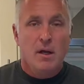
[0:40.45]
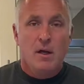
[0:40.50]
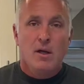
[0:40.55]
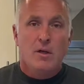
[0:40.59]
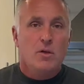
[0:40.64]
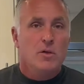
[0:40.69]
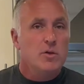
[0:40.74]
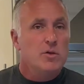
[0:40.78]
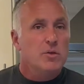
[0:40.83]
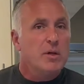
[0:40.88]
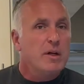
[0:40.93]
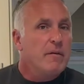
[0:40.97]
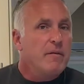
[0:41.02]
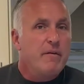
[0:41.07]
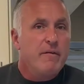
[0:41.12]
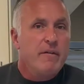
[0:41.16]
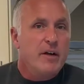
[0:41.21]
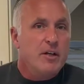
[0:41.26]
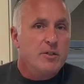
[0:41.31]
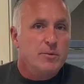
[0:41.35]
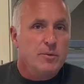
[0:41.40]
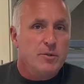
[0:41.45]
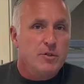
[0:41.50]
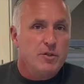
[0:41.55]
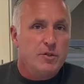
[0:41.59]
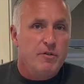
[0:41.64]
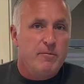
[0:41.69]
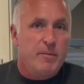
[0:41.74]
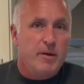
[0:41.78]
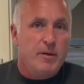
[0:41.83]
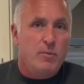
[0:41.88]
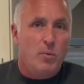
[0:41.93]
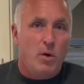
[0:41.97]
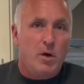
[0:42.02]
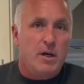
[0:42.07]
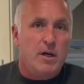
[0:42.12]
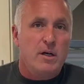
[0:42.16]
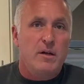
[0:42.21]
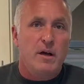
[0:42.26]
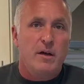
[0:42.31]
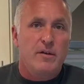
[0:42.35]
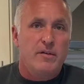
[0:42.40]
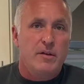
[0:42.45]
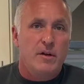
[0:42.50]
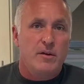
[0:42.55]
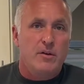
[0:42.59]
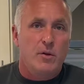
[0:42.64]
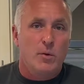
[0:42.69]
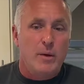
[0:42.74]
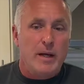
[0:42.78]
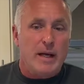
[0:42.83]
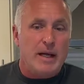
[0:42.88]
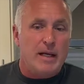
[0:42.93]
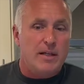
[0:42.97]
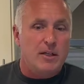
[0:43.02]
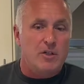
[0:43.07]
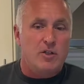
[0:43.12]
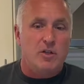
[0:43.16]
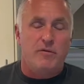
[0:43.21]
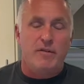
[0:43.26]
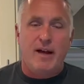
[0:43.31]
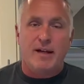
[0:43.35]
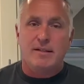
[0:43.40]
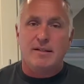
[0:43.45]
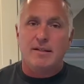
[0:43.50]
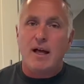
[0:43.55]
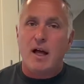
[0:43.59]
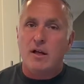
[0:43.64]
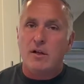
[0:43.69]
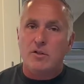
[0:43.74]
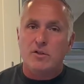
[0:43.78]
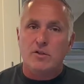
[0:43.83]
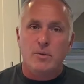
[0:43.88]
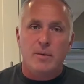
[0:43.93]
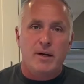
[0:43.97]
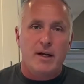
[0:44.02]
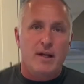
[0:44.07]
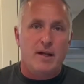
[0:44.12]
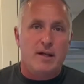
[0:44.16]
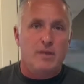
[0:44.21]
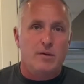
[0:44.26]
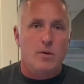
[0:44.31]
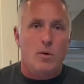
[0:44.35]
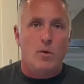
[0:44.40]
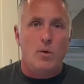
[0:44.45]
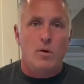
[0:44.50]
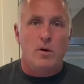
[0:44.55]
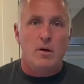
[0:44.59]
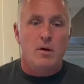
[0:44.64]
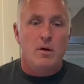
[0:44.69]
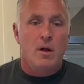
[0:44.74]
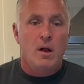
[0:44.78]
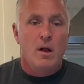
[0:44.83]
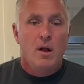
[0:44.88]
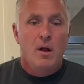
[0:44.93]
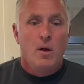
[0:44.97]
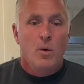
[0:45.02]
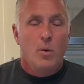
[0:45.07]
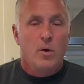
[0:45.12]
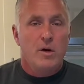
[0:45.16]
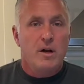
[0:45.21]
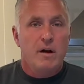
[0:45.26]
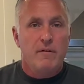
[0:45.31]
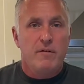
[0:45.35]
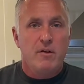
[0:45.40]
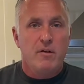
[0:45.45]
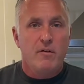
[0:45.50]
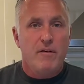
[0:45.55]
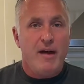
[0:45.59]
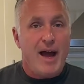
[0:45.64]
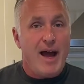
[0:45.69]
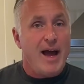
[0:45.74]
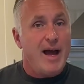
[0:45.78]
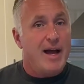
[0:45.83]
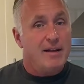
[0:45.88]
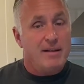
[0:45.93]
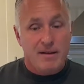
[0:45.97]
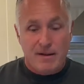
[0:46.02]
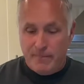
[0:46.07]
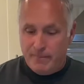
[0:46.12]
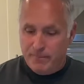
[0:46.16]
Use whatever vegetables you've been working on during the week that you've had salads with or whatever you've had.